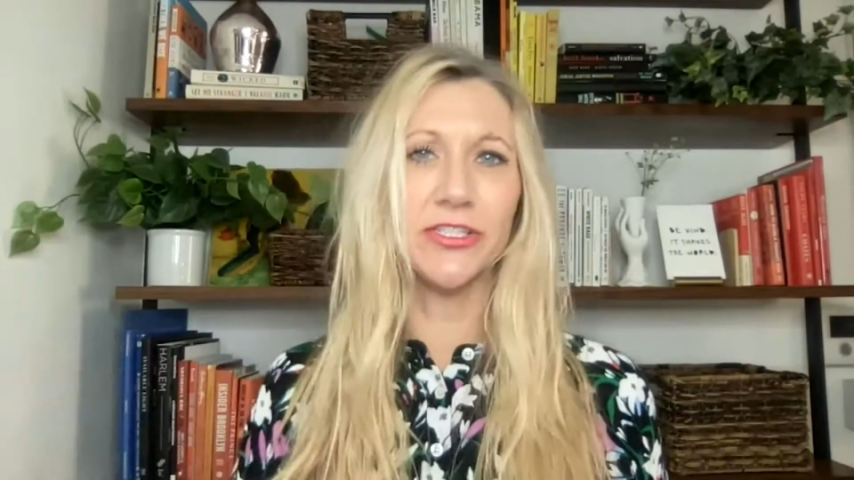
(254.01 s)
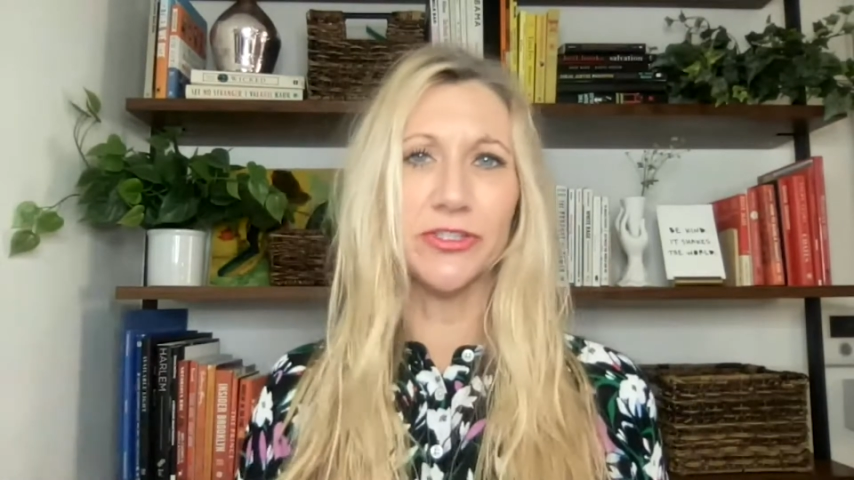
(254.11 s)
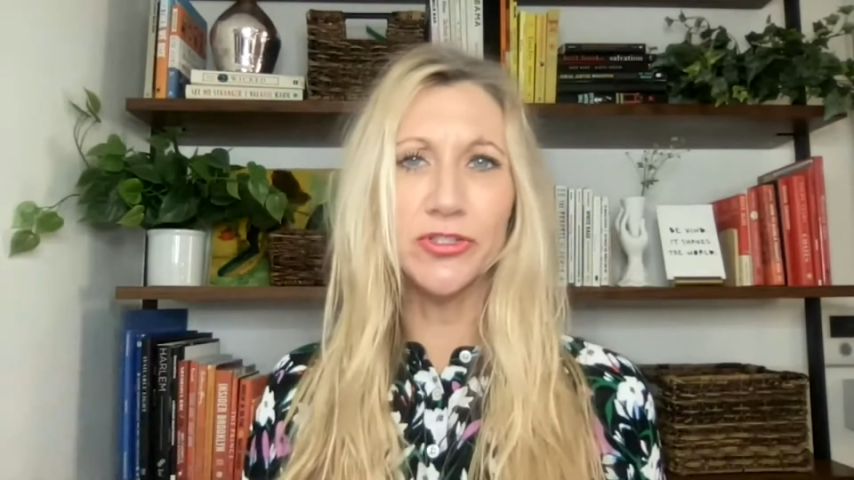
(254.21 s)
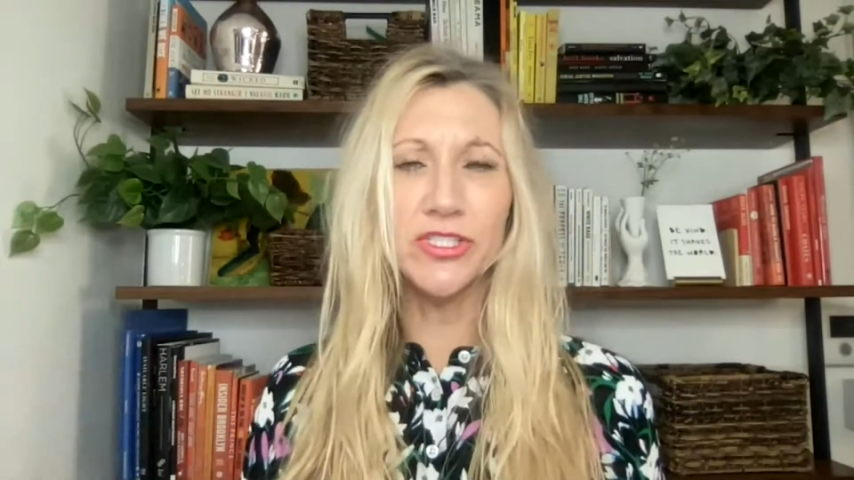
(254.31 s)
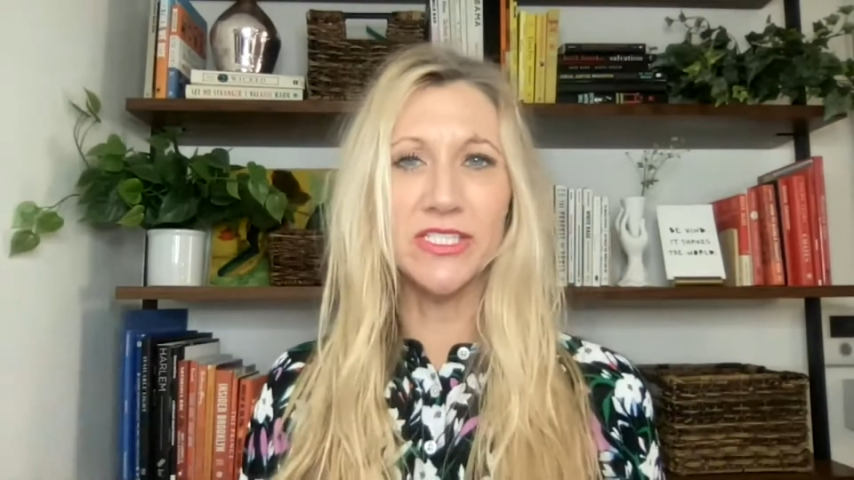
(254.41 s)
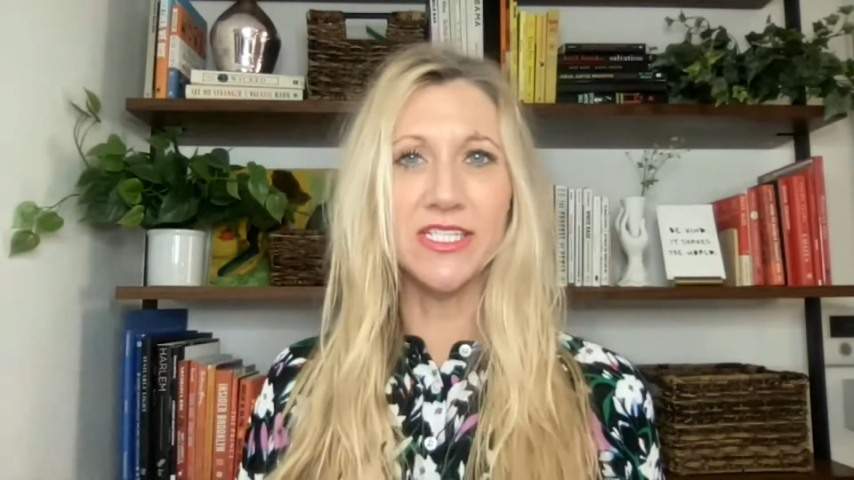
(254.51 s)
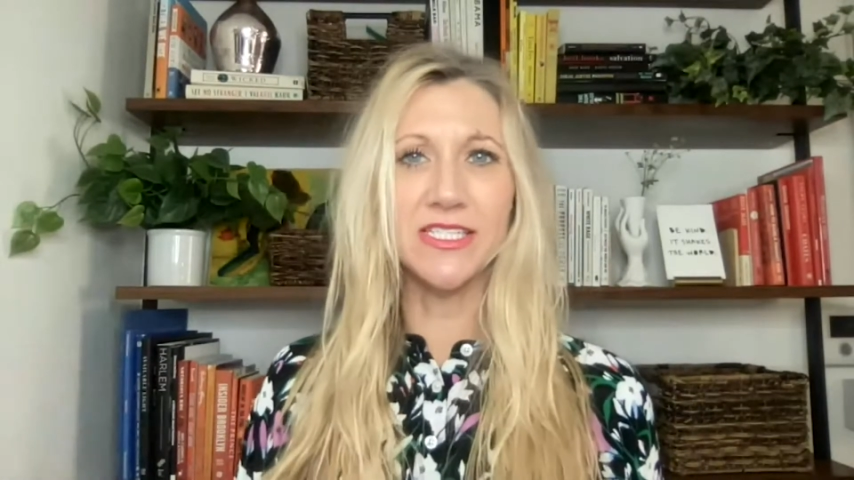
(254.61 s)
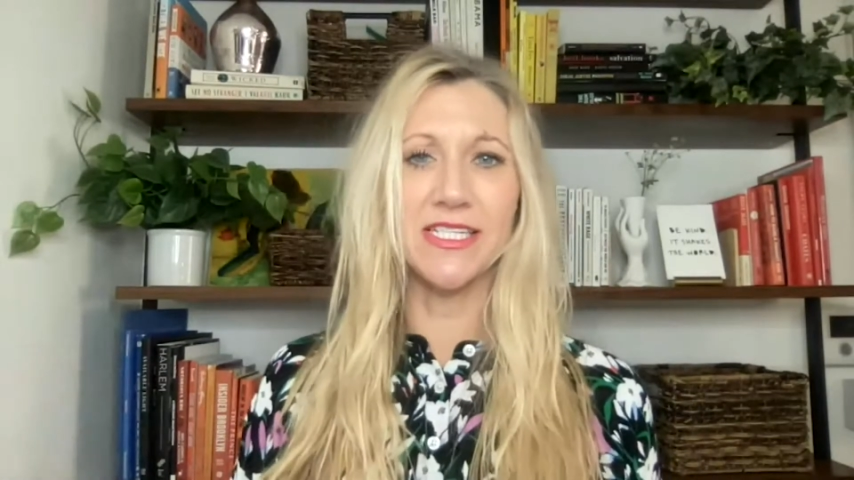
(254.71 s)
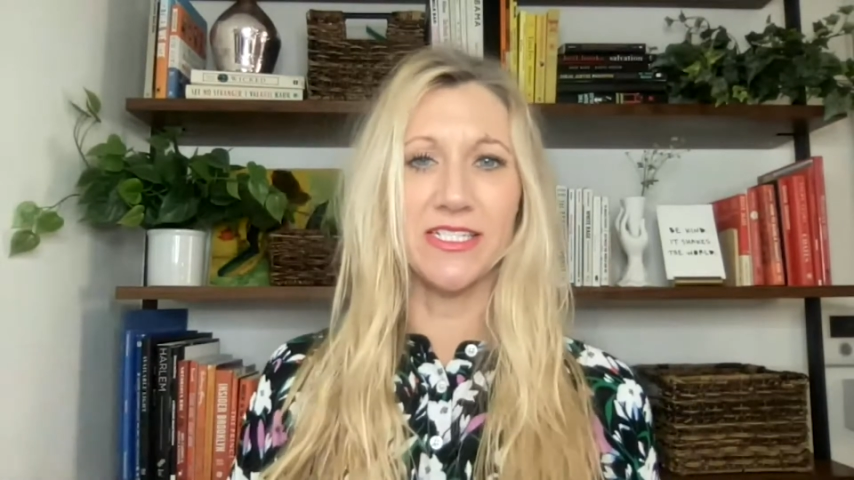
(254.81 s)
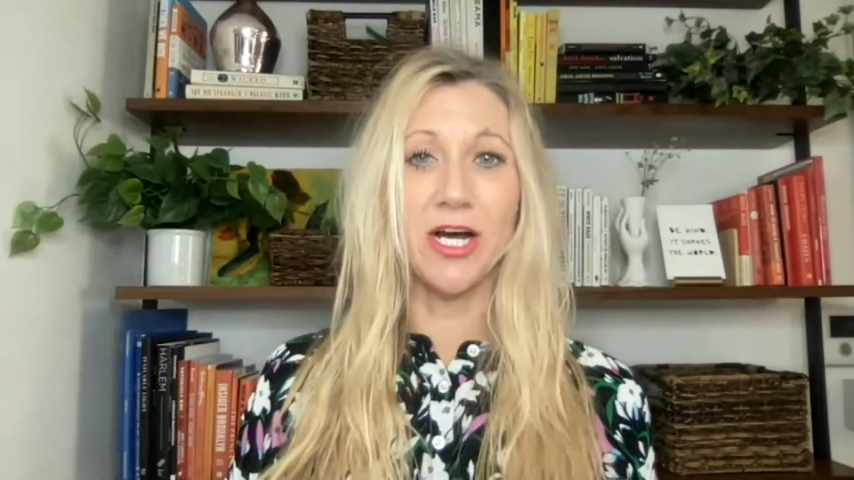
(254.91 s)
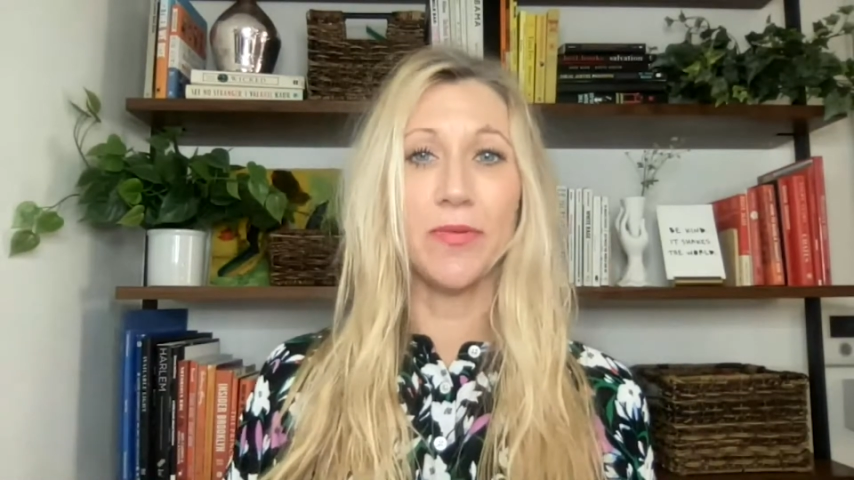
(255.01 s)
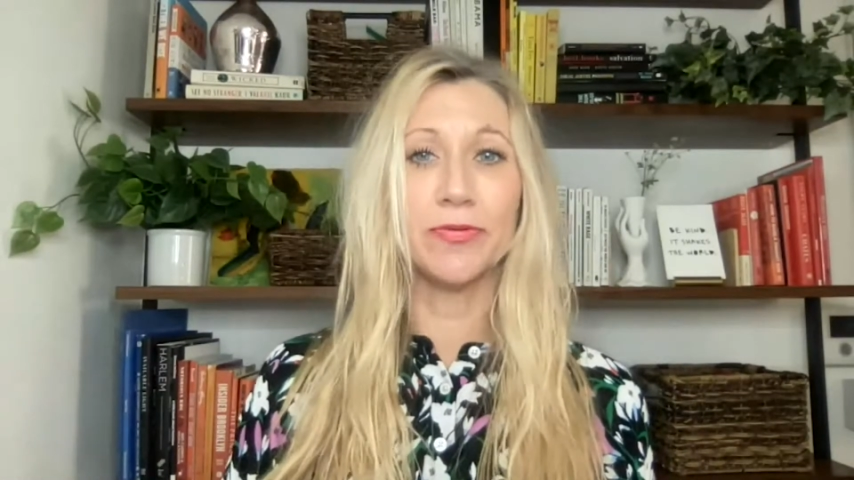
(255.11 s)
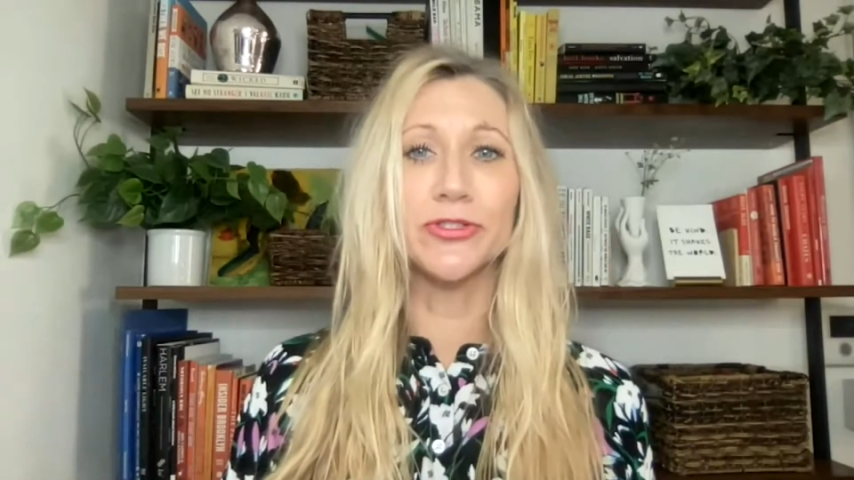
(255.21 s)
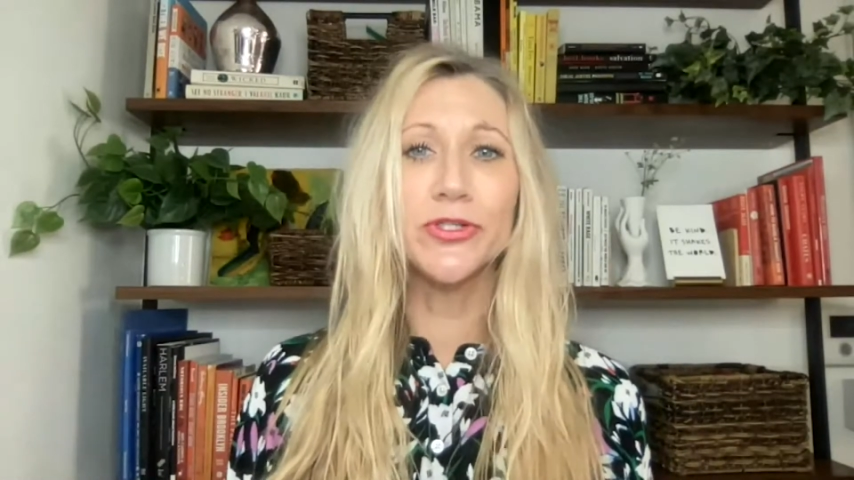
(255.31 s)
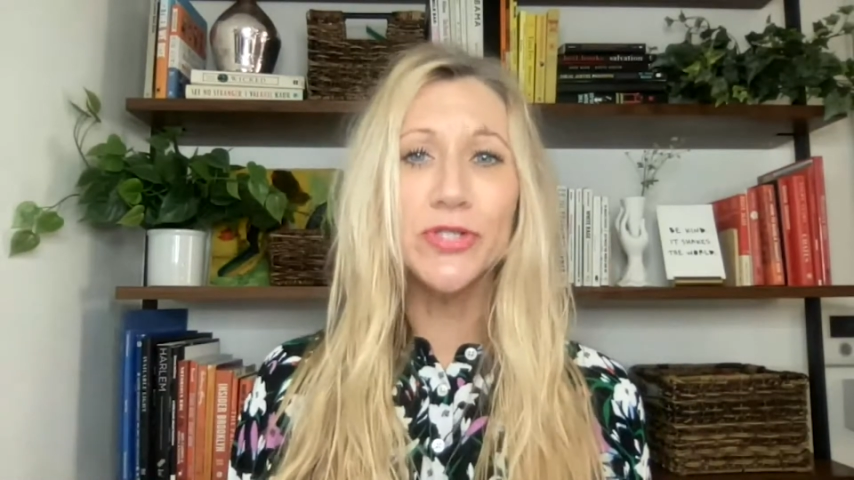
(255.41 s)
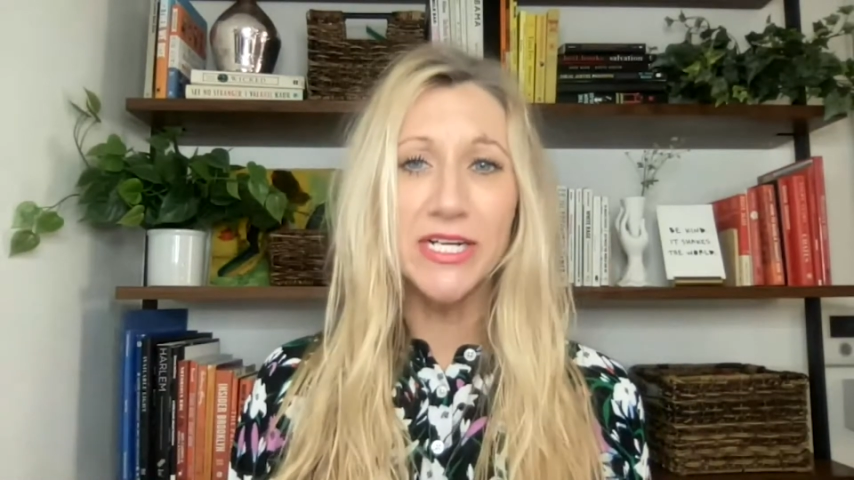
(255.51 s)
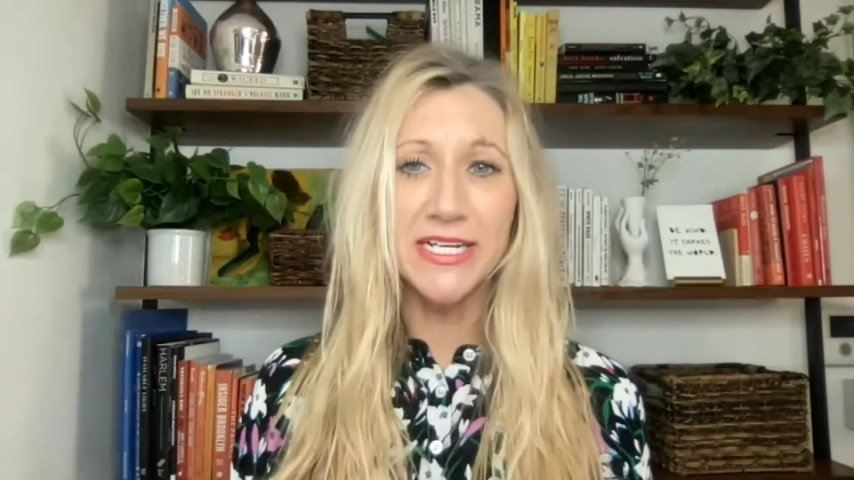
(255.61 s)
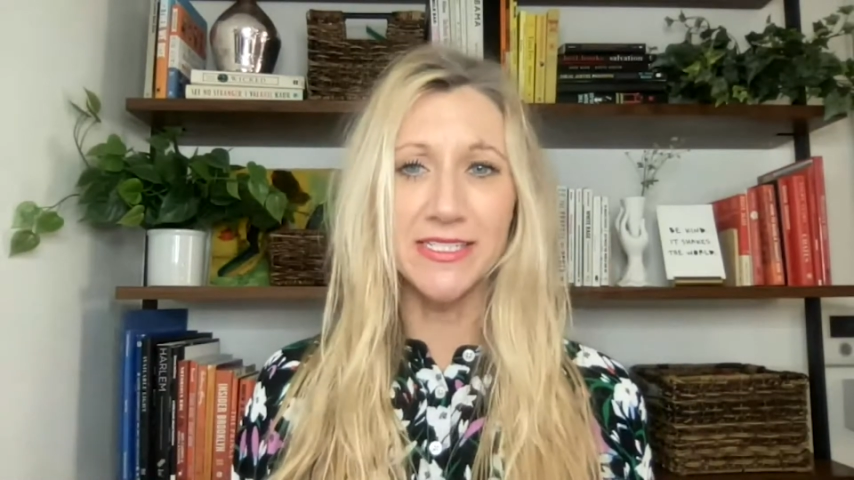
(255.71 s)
and uses this as an opportunity